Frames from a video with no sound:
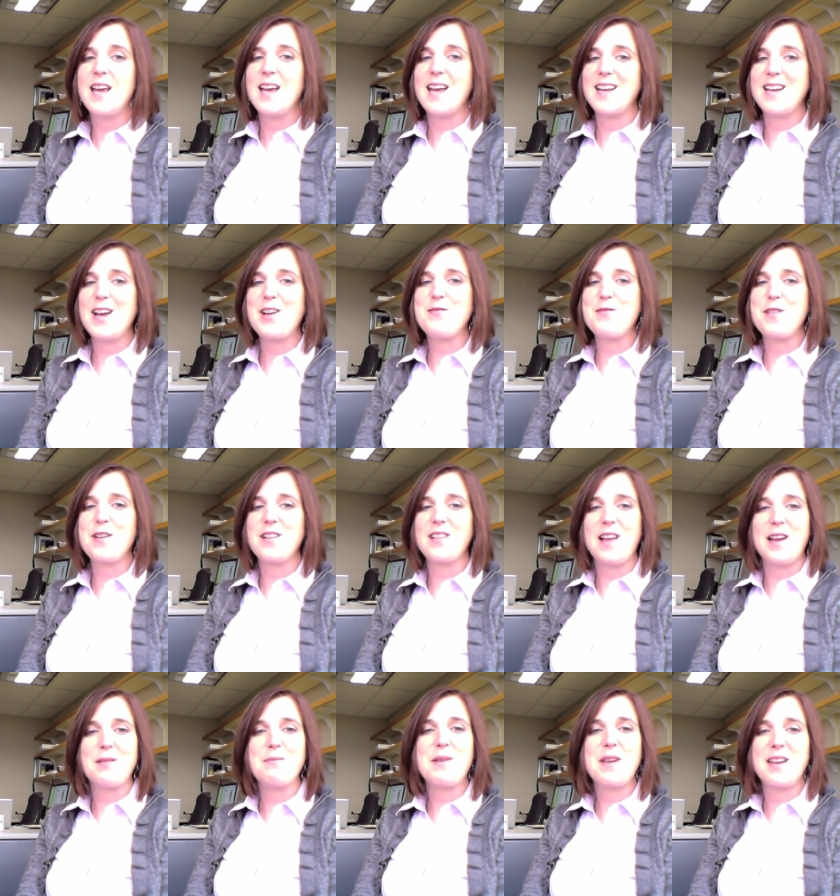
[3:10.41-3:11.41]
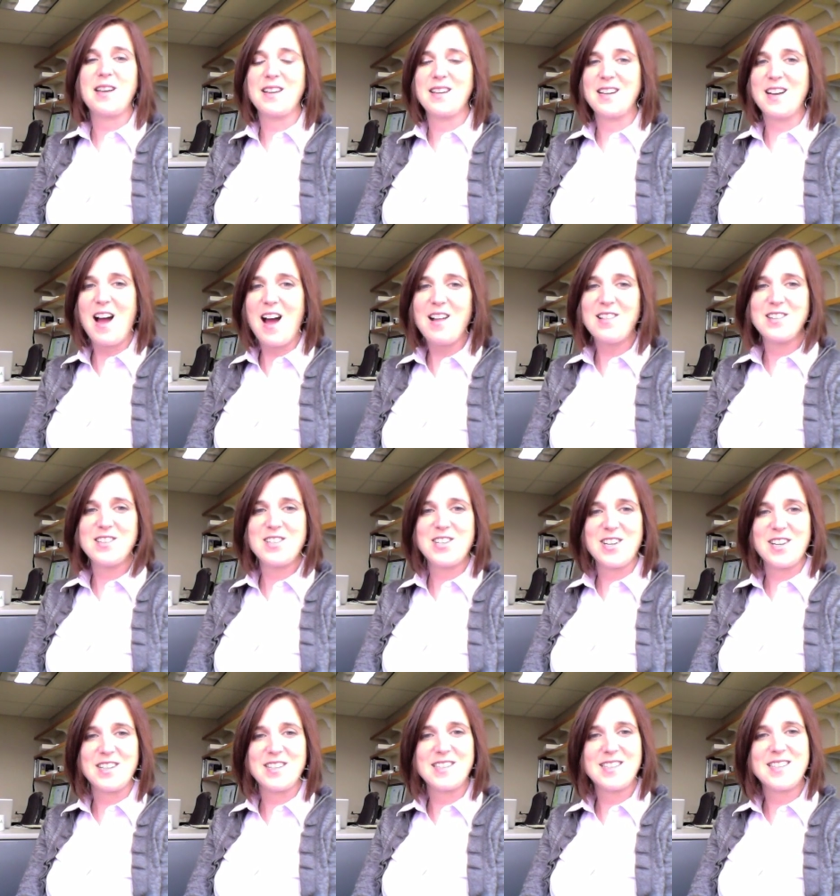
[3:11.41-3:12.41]
And I feel like being an
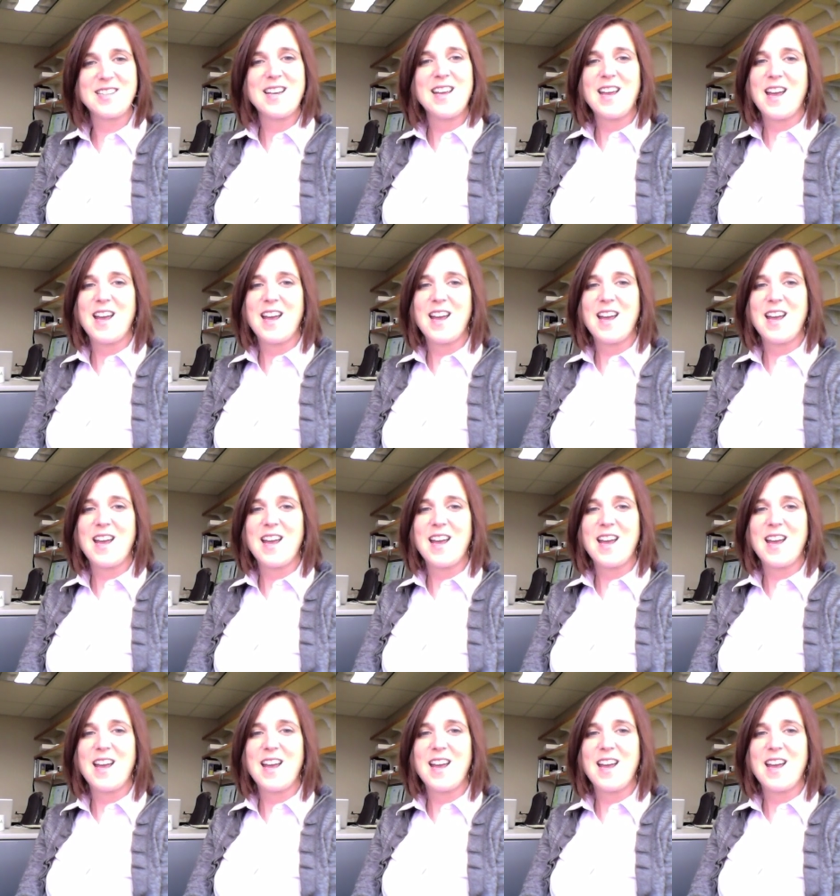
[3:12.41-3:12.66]
ecologist